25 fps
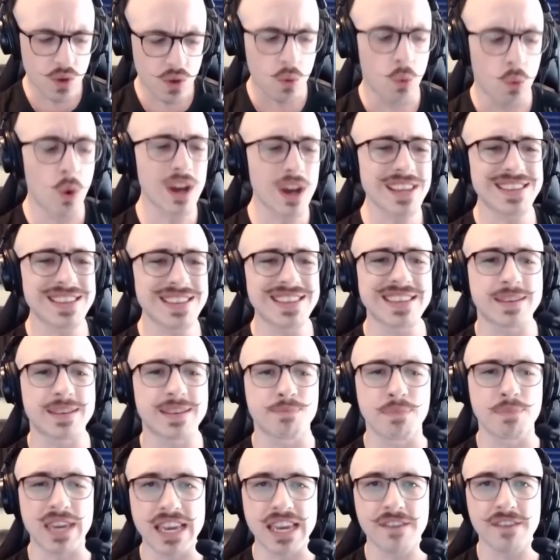What does
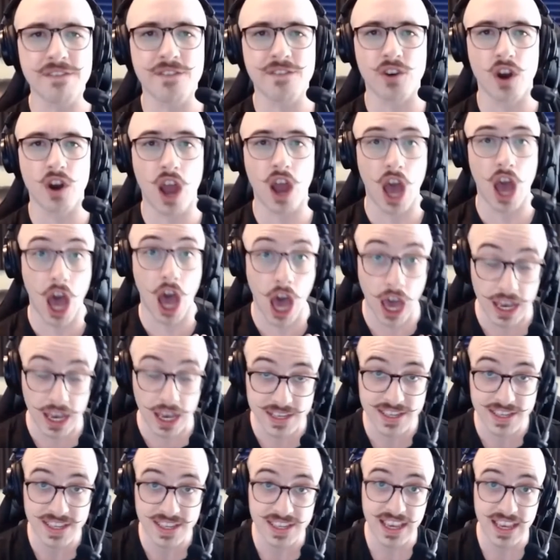this mean for
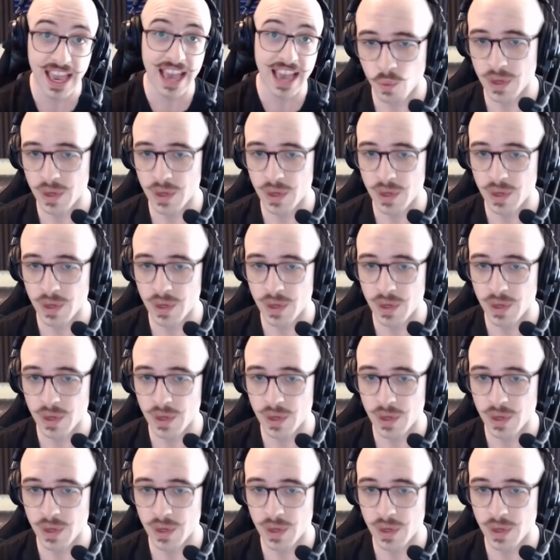us?